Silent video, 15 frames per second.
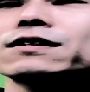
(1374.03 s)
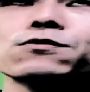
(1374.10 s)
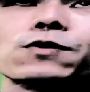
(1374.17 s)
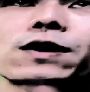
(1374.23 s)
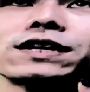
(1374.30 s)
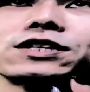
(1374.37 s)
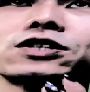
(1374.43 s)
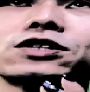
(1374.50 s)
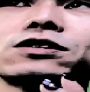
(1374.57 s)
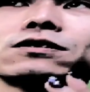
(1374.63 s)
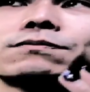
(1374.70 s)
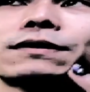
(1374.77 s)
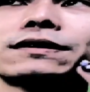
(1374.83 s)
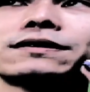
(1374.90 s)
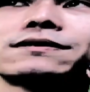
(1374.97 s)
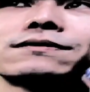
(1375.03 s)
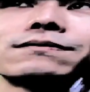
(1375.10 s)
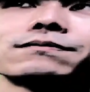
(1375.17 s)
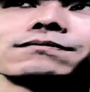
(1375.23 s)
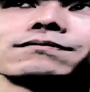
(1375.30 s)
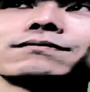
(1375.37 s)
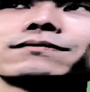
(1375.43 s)
Thresh, but
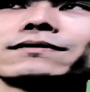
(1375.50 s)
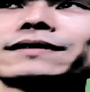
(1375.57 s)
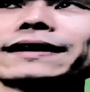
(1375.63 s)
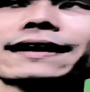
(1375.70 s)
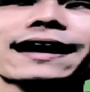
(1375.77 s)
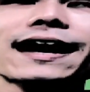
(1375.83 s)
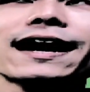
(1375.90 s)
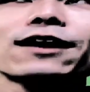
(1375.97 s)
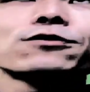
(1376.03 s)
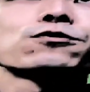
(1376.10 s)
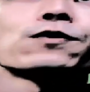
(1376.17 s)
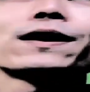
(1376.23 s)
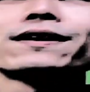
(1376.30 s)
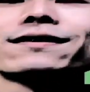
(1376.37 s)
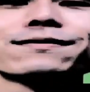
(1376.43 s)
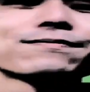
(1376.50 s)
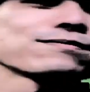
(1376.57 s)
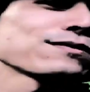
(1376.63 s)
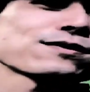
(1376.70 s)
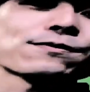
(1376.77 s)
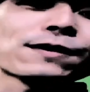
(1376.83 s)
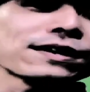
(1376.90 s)
like halfway
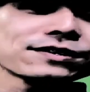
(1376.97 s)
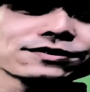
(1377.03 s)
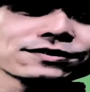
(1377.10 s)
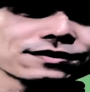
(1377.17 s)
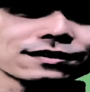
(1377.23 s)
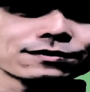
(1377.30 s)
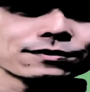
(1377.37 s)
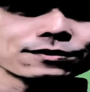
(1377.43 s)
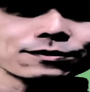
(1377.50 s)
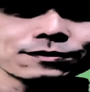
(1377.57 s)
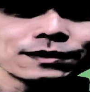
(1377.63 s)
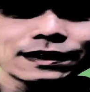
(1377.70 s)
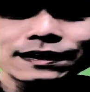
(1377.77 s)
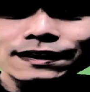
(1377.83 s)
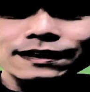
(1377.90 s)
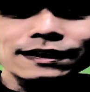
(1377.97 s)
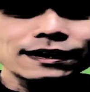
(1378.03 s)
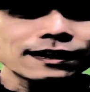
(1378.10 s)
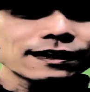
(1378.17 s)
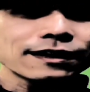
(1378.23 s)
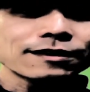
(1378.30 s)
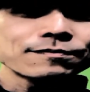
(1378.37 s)
Thresh, I don't
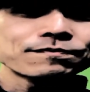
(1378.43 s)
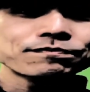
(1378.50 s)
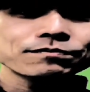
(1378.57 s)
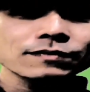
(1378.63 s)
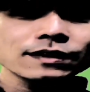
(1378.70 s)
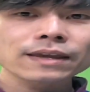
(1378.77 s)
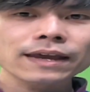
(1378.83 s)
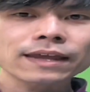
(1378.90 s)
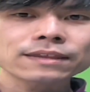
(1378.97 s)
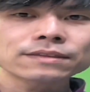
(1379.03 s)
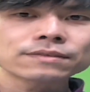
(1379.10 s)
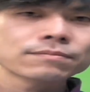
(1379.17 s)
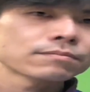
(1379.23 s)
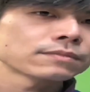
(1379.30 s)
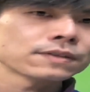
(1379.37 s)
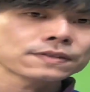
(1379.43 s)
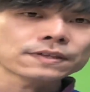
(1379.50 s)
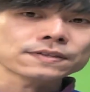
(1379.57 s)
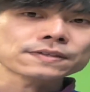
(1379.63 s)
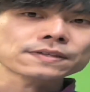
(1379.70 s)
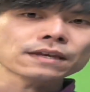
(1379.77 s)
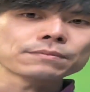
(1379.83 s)
know. And this does the